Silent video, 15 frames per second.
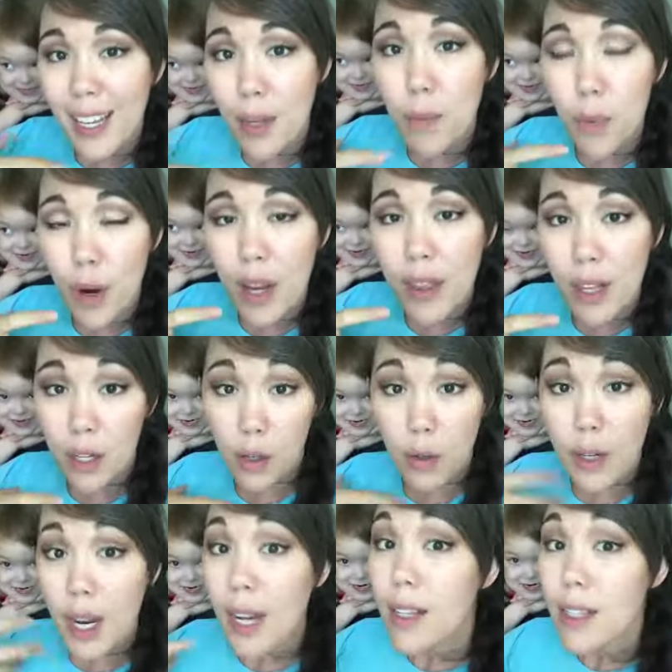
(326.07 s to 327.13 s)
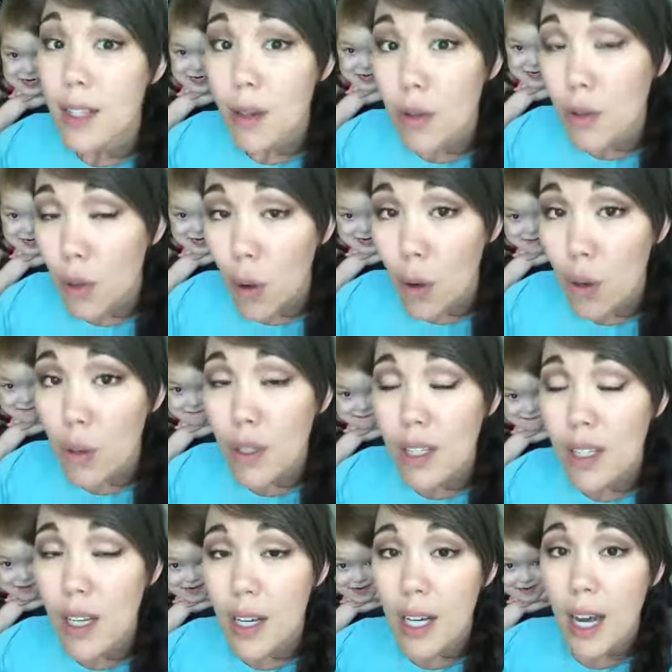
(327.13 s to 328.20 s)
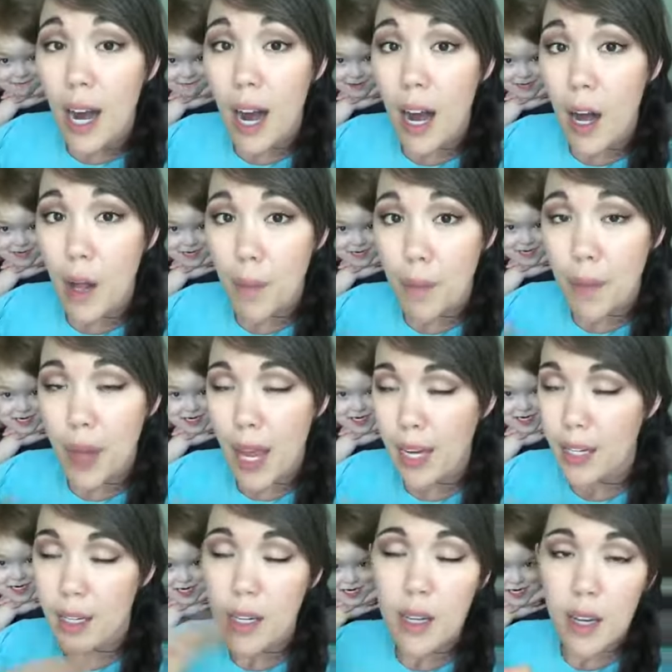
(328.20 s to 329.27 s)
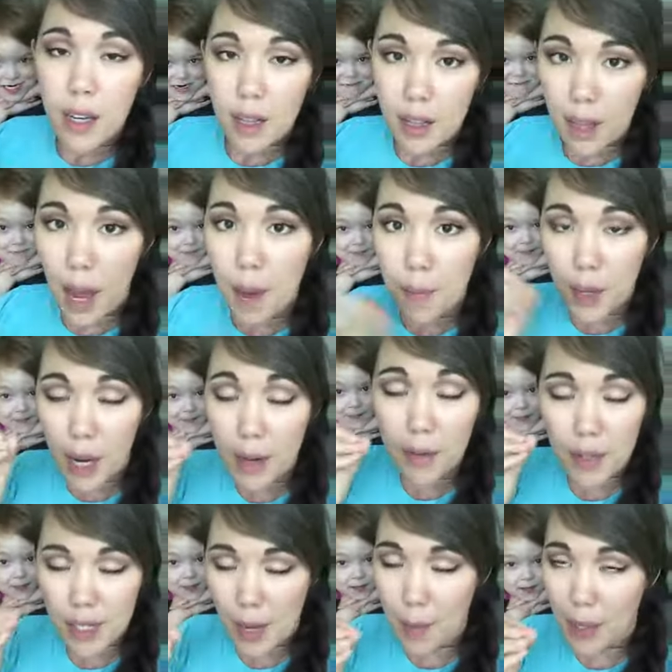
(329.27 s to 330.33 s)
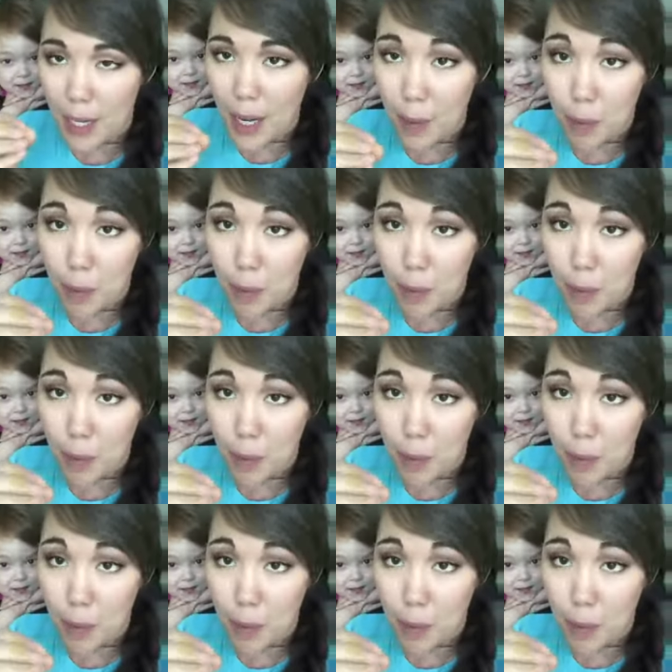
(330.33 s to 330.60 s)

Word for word: like the brain that creates those goals. And I'm kind of summing it